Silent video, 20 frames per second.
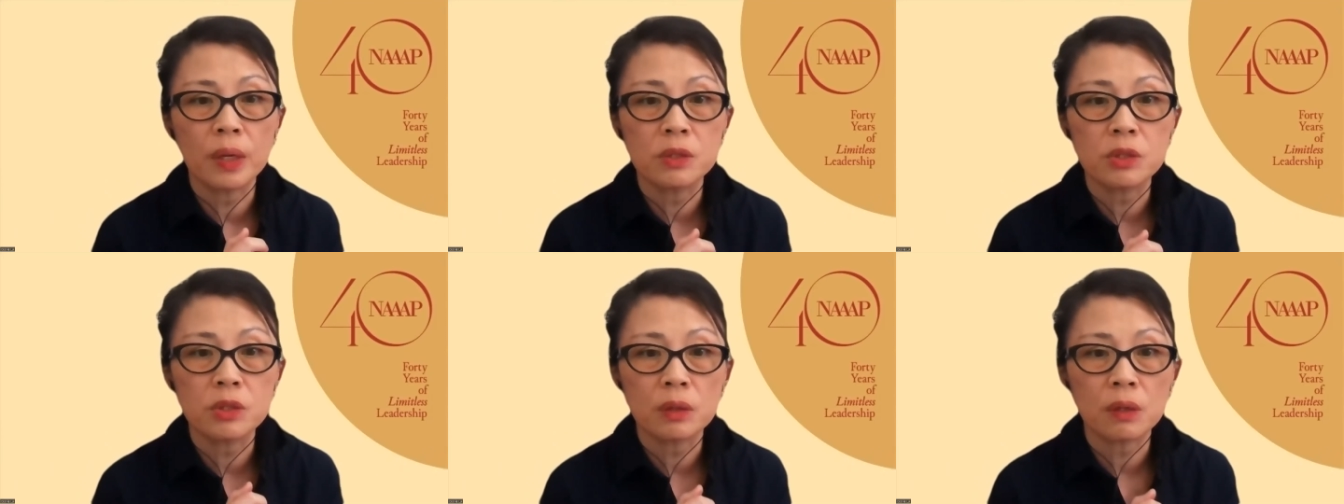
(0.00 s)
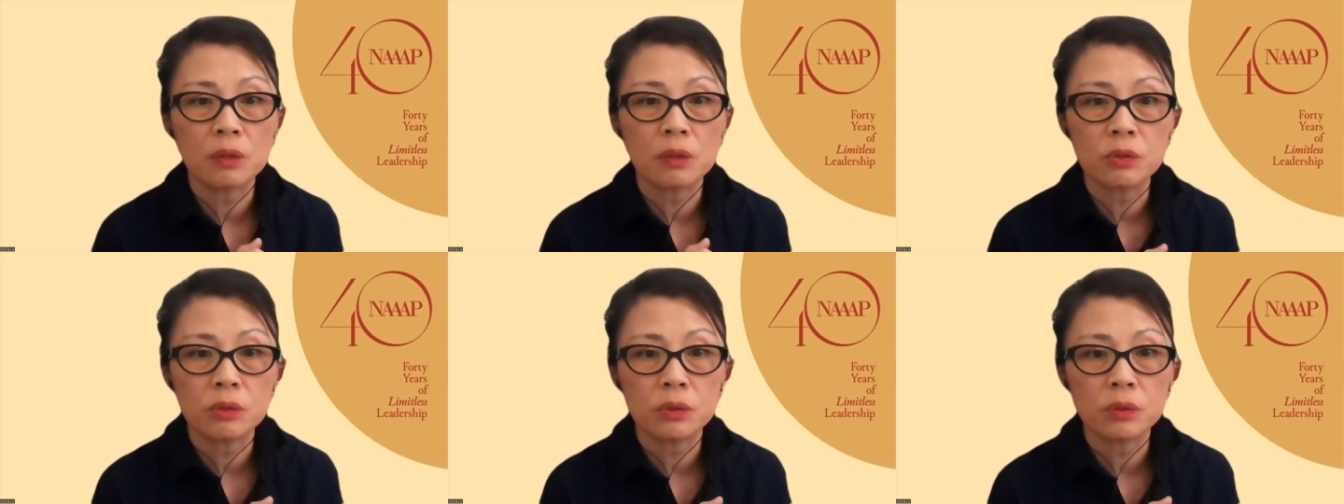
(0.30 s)

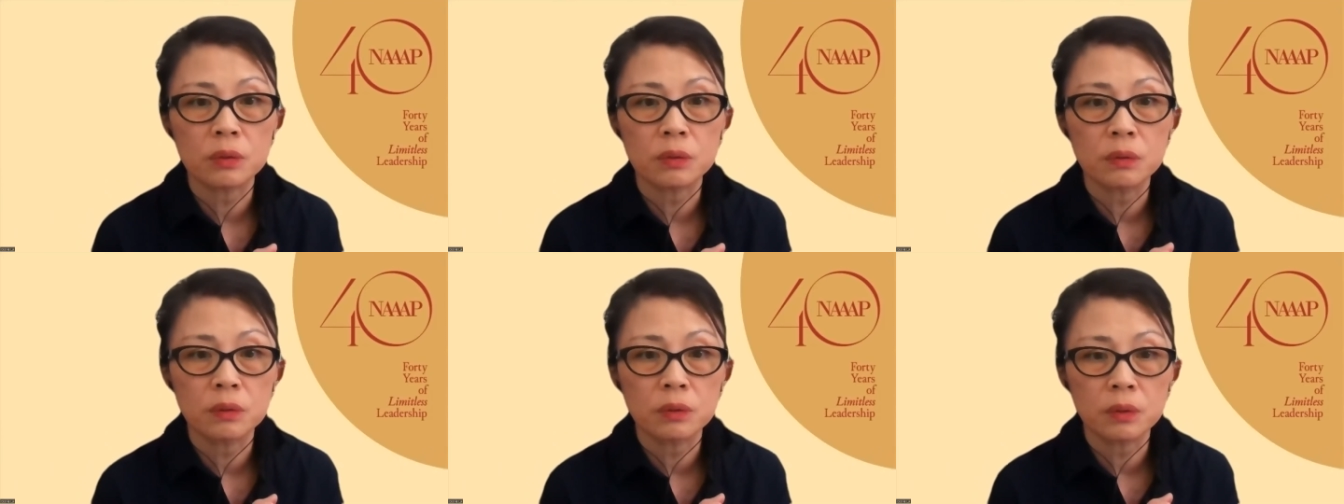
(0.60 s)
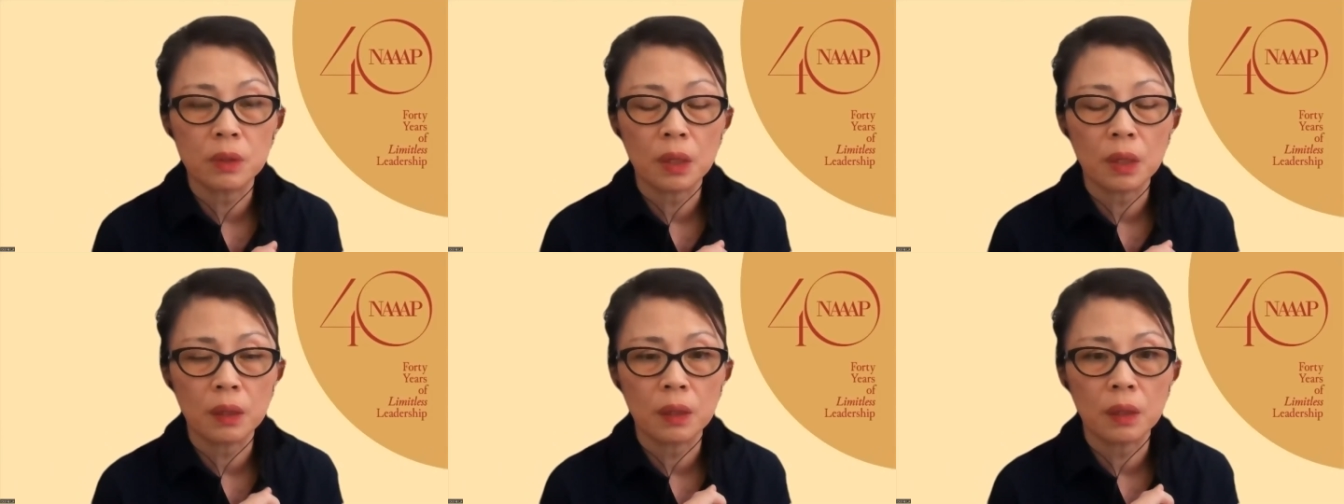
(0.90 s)
intercultural
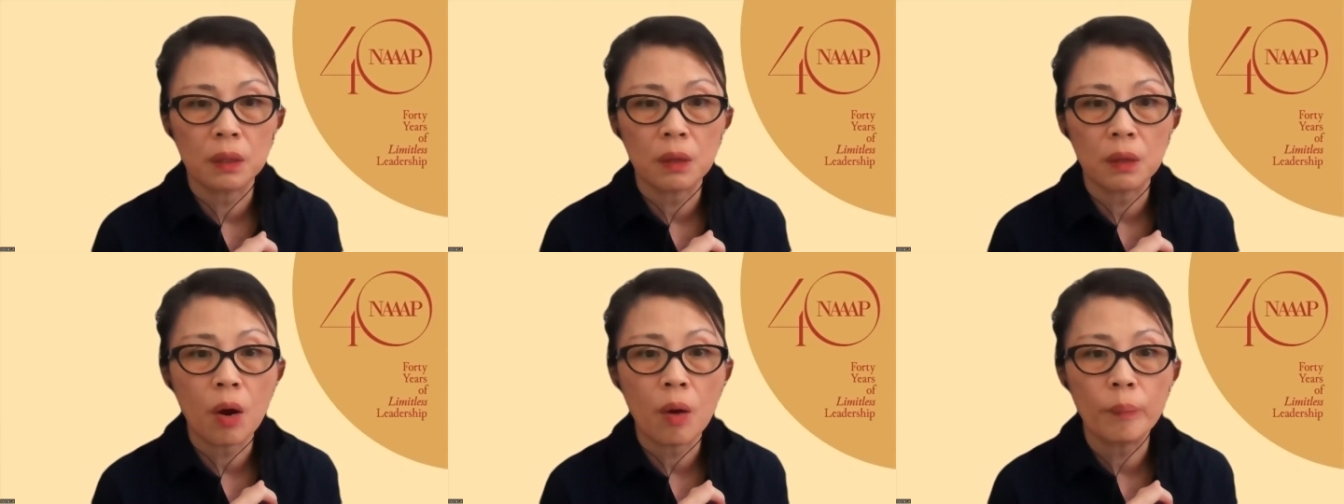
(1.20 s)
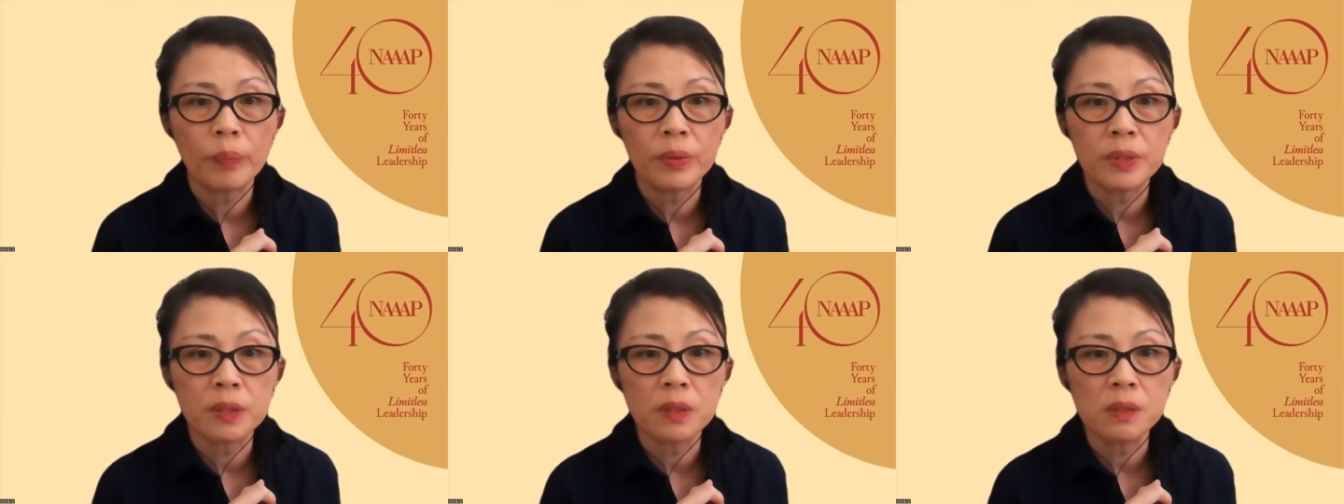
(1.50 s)

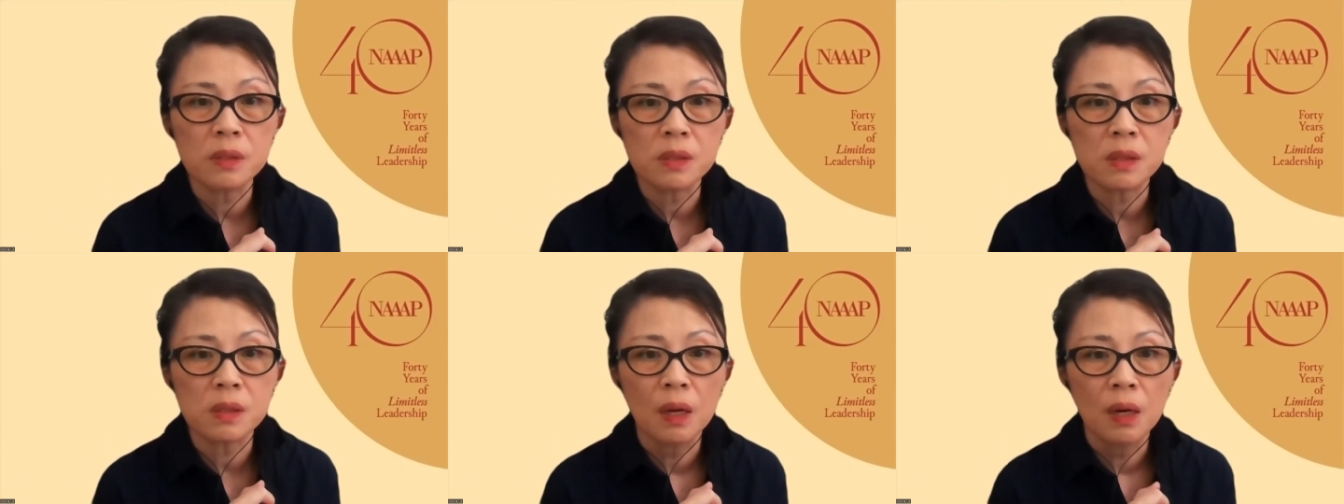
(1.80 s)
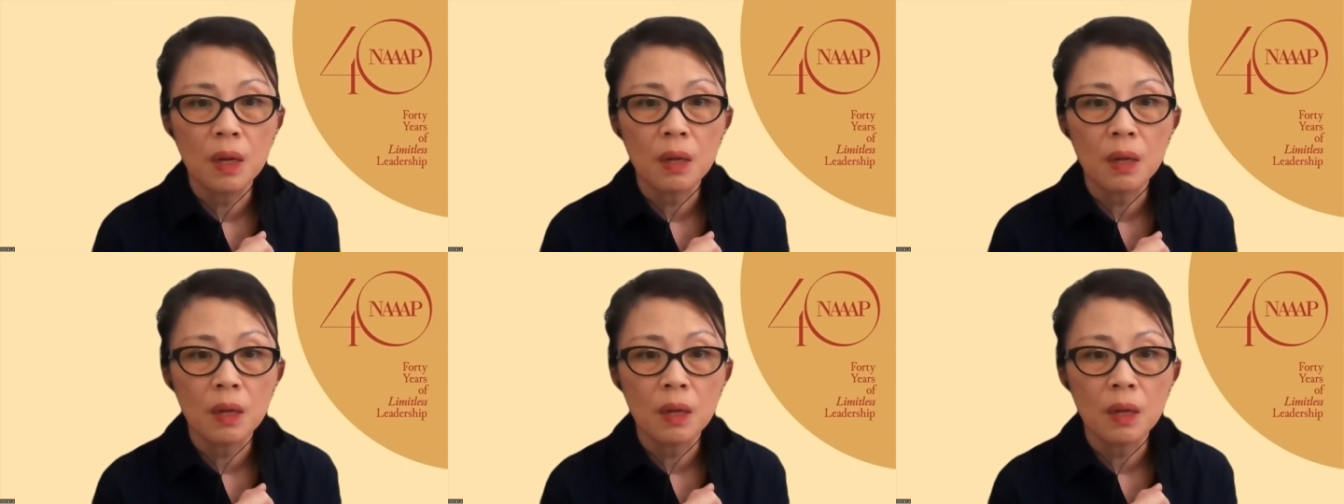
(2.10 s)
competence,